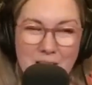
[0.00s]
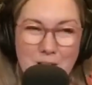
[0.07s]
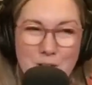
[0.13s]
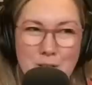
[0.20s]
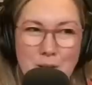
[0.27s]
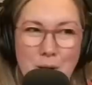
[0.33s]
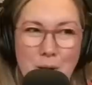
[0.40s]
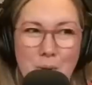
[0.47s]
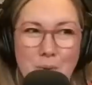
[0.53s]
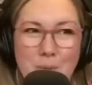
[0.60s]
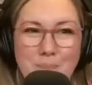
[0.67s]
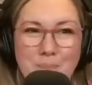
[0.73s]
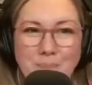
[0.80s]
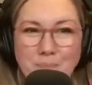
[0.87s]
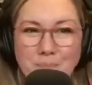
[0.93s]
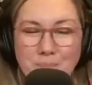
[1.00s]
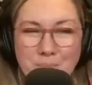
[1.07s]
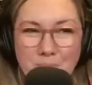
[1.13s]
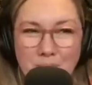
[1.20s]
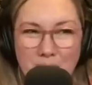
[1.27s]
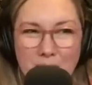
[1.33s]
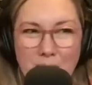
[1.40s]
So
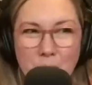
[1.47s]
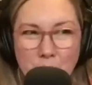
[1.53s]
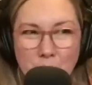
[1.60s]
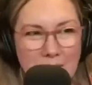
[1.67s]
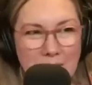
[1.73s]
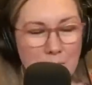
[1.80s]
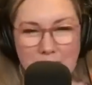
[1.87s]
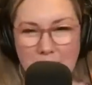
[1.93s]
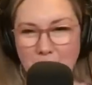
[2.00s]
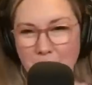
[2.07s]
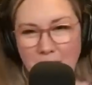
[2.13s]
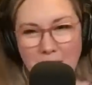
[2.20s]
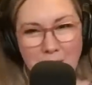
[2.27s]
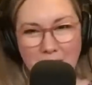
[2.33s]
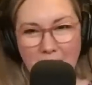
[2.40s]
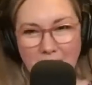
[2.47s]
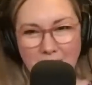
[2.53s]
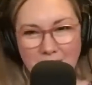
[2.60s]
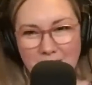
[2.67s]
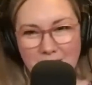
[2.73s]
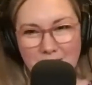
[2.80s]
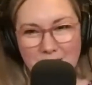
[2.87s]
it was definitely a
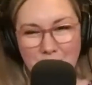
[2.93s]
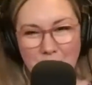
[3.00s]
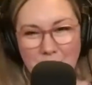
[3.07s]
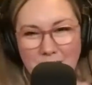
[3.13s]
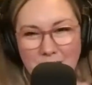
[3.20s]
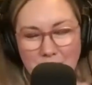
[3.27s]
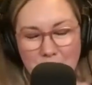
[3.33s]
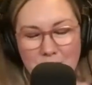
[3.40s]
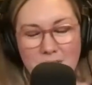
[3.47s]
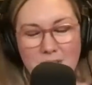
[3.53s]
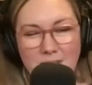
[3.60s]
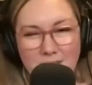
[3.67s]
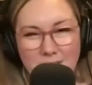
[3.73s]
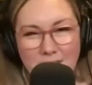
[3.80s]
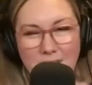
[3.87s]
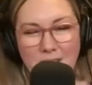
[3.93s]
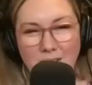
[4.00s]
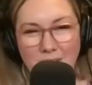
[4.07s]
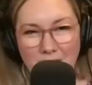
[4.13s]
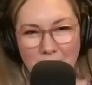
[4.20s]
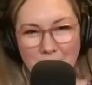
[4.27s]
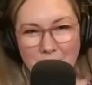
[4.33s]
balance, but there's a
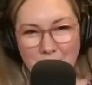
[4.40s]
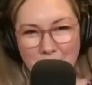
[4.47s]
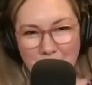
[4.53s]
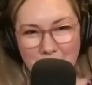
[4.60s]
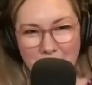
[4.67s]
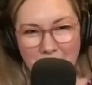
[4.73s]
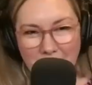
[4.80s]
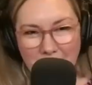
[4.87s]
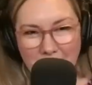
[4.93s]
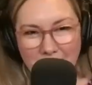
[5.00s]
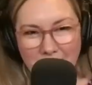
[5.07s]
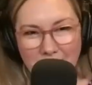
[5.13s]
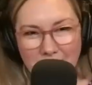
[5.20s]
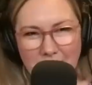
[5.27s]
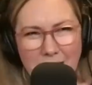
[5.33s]
lot of really funny,